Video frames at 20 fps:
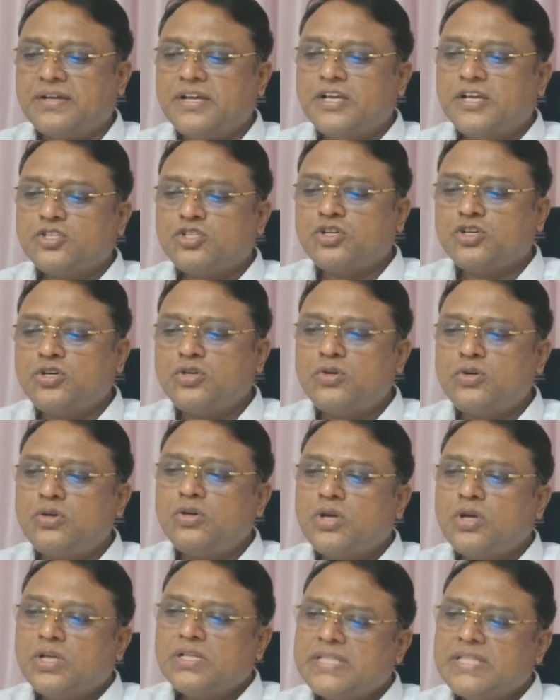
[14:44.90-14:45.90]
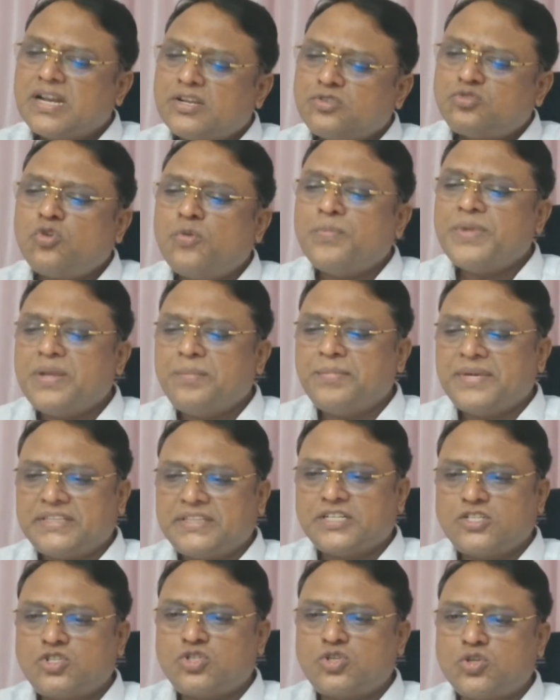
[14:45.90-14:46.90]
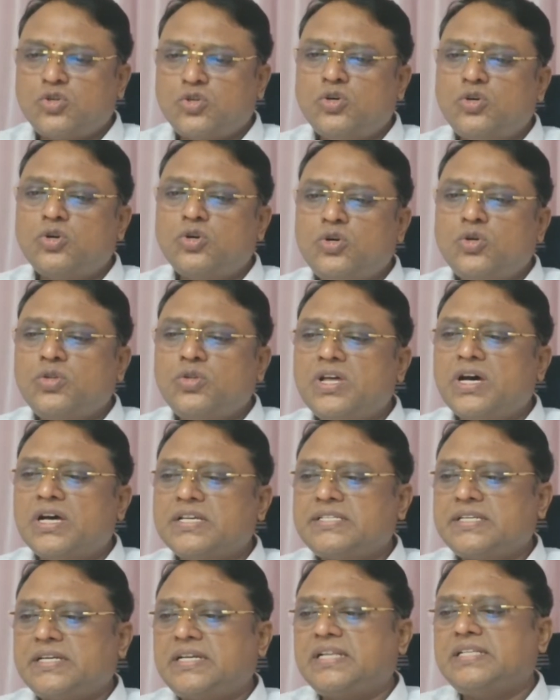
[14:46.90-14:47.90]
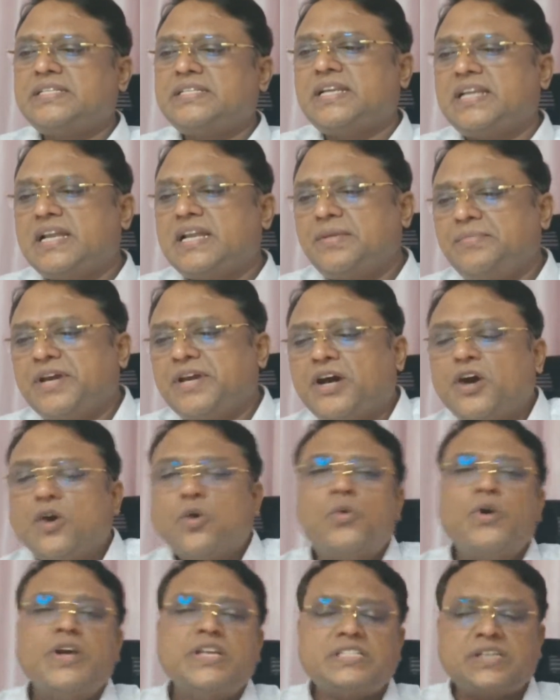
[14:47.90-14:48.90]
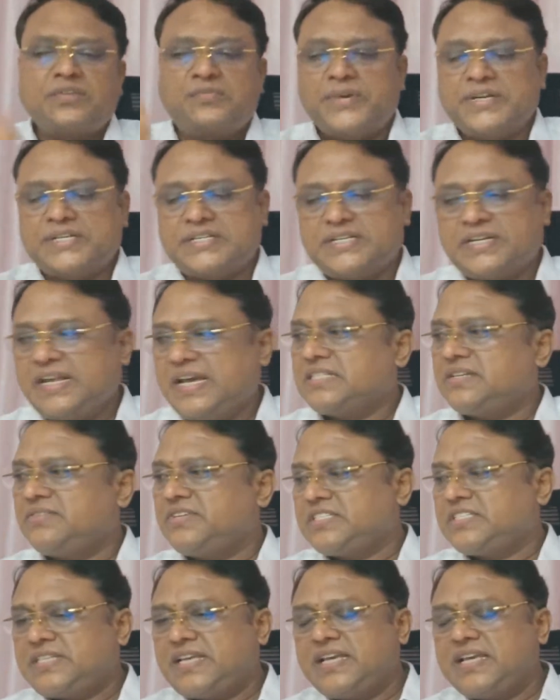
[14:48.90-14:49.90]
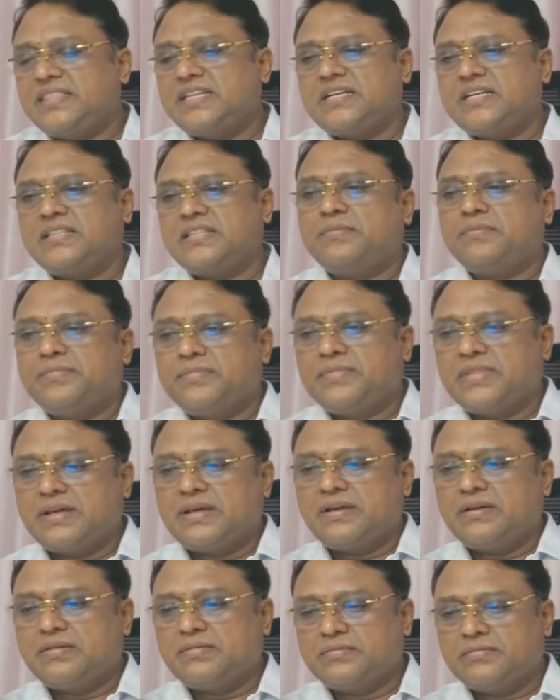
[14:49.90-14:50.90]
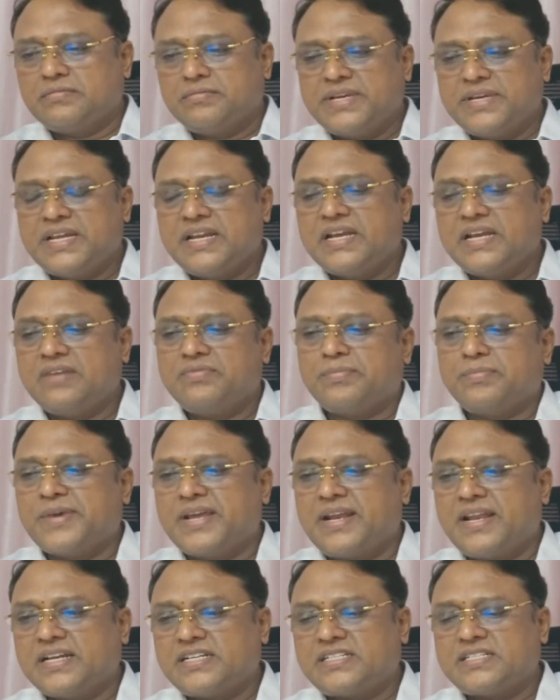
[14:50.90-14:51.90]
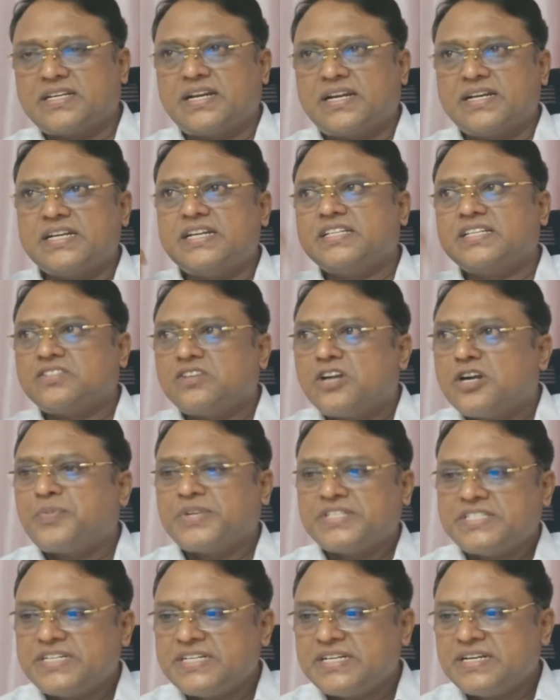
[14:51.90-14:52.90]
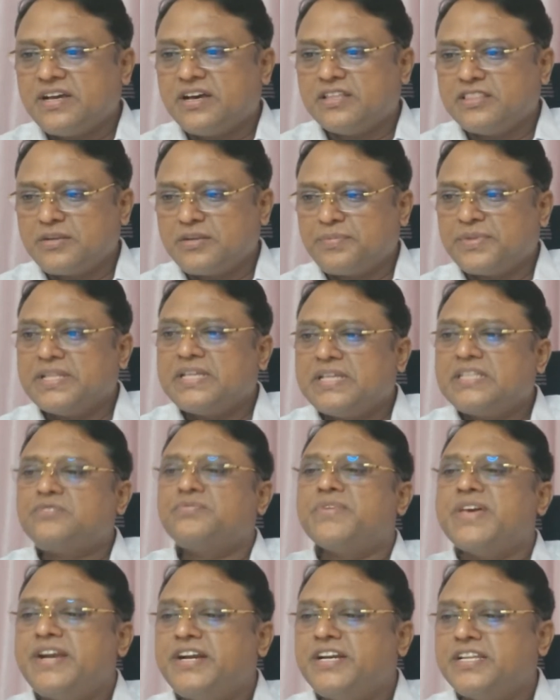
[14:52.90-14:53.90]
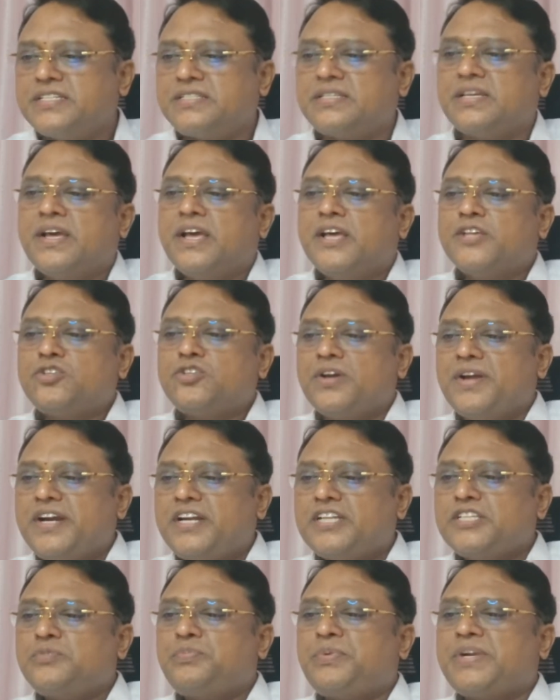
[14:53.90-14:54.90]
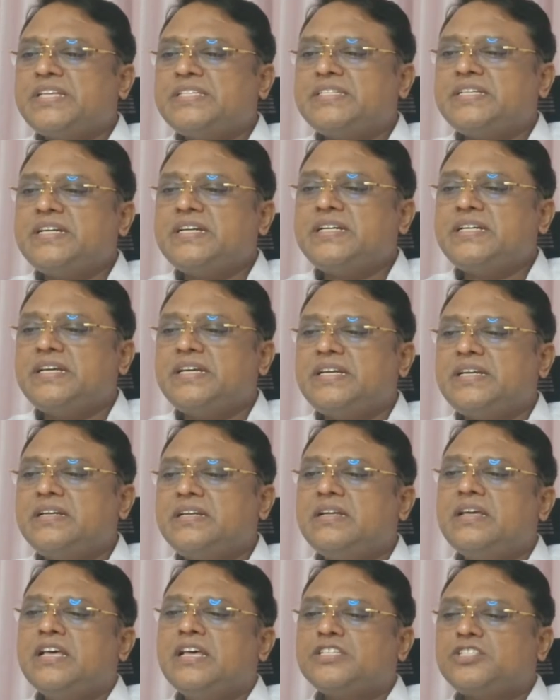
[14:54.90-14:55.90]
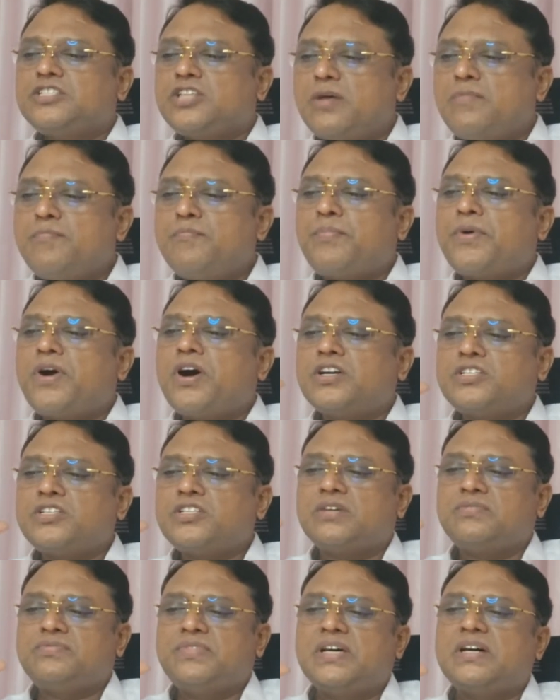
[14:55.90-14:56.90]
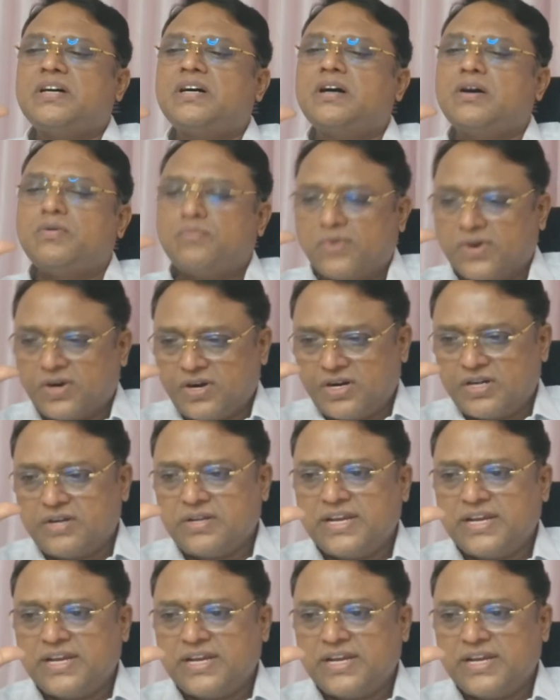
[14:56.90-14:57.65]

So there are so many methods to do the sickle cell anemia. Who is affected? As I was saying that in the beginning of my lecture, and it is not present in Andhra Pradesh, where it is. So it is present in some parts of the world.